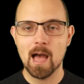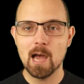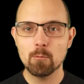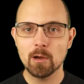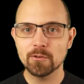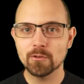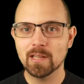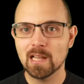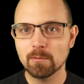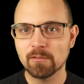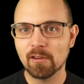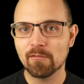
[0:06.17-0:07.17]
I want to
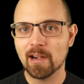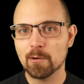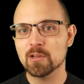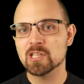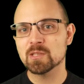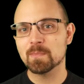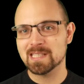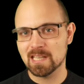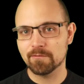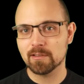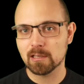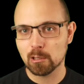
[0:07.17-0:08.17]
deal with a very
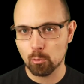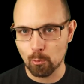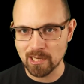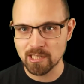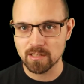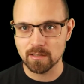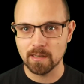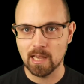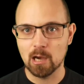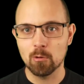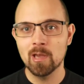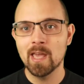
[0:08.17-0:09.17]
specific question
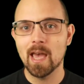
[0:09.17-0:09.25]
now,